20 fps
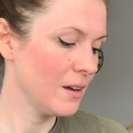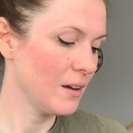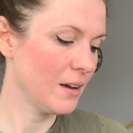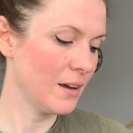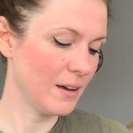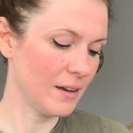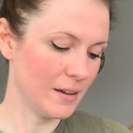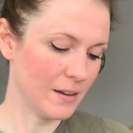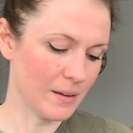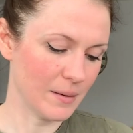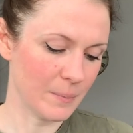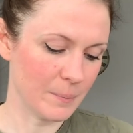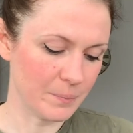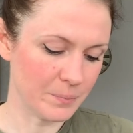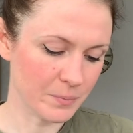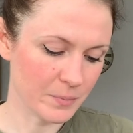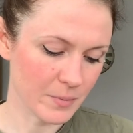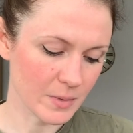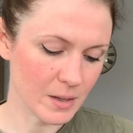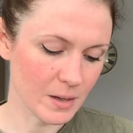
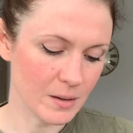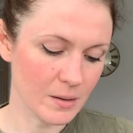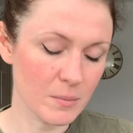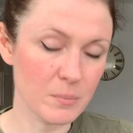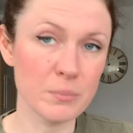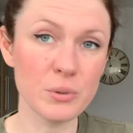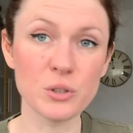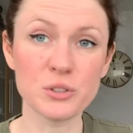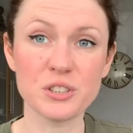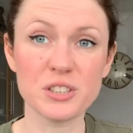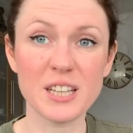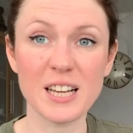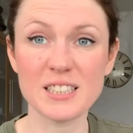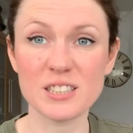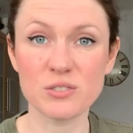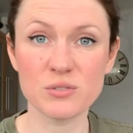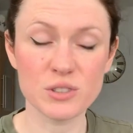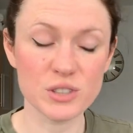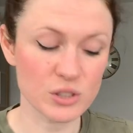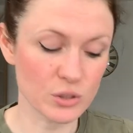um, blood
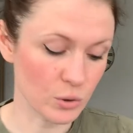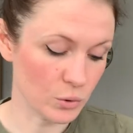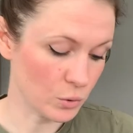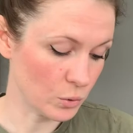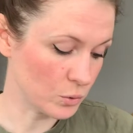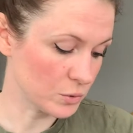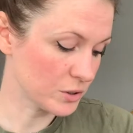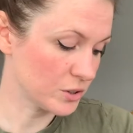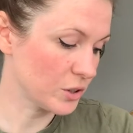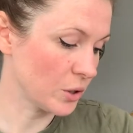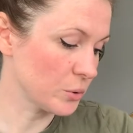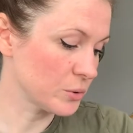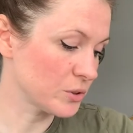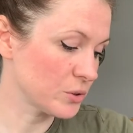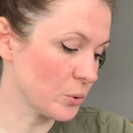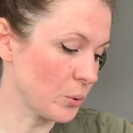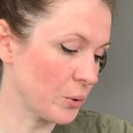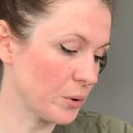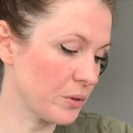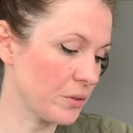test results, those
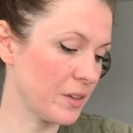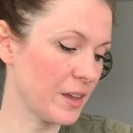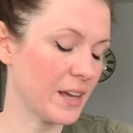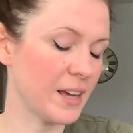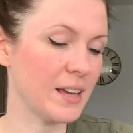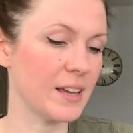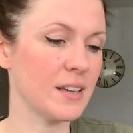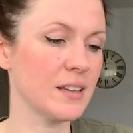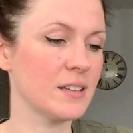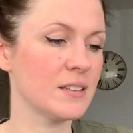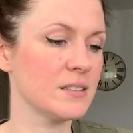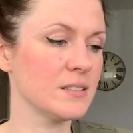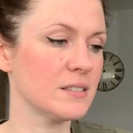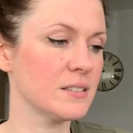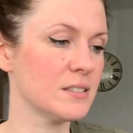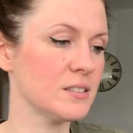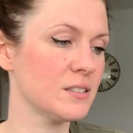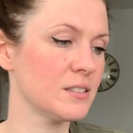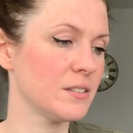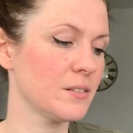sort of
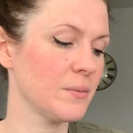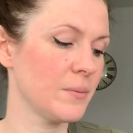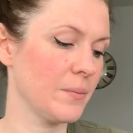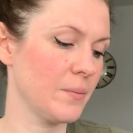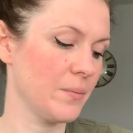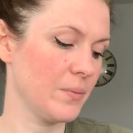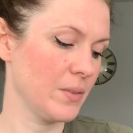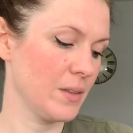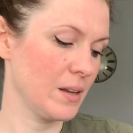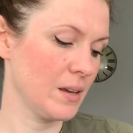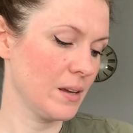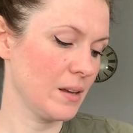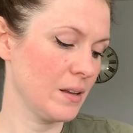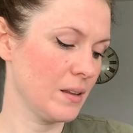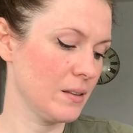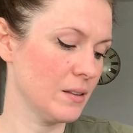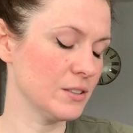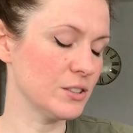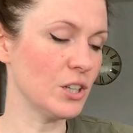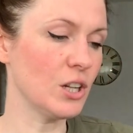things.
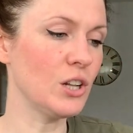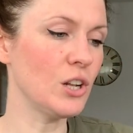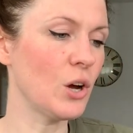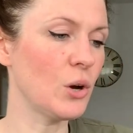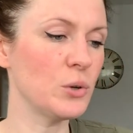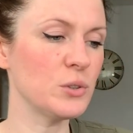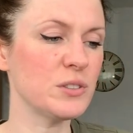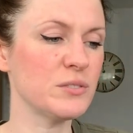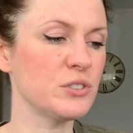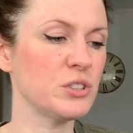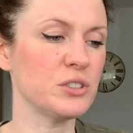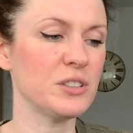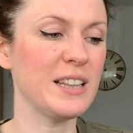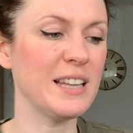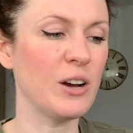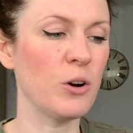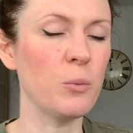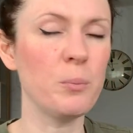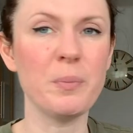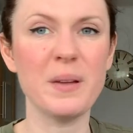There's a load of just
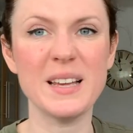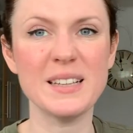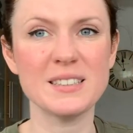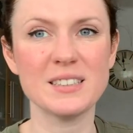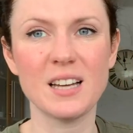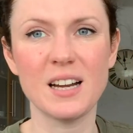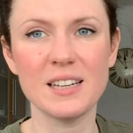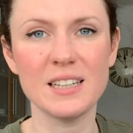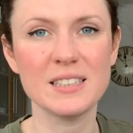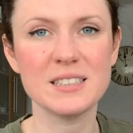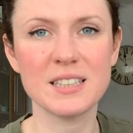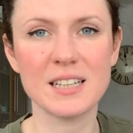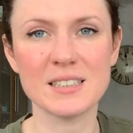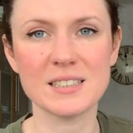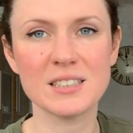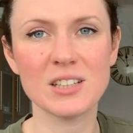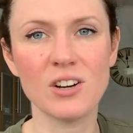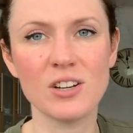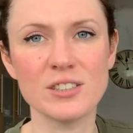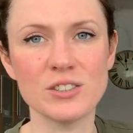little bits that I need to
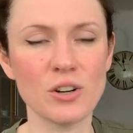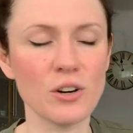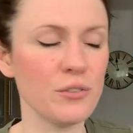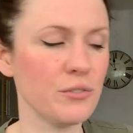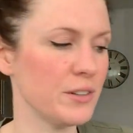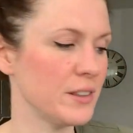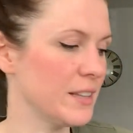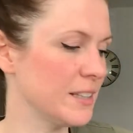get signed off in